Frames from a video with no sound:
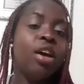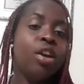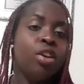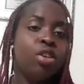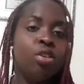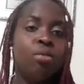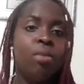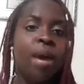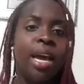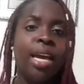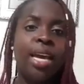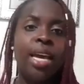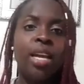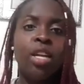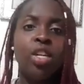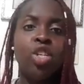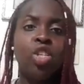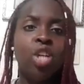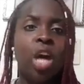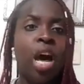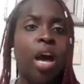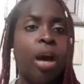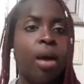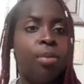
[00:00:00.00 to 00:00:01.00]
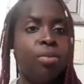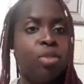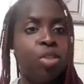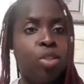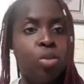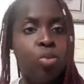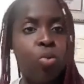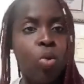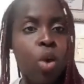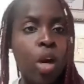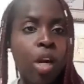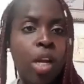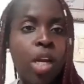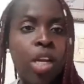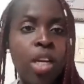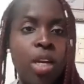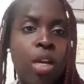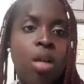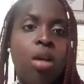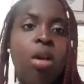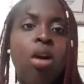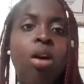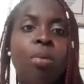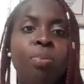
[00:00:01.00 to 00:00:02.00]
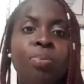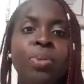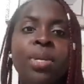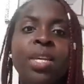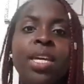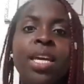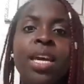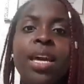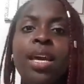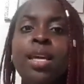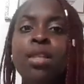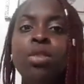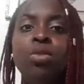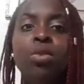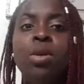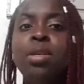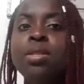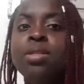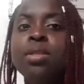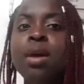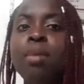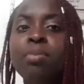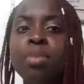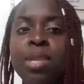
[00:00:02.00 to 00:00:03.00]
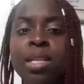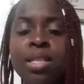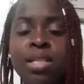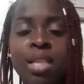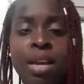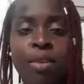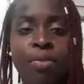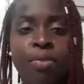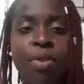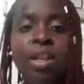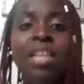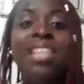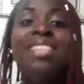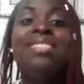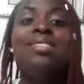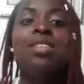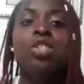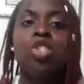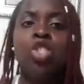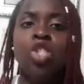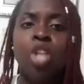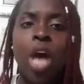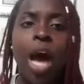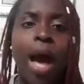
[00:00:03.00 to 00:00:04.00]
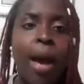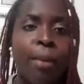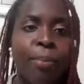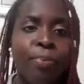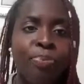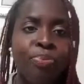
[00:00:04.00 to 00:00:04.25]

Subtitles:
You might get a job just working in a company doing something different. It's a job.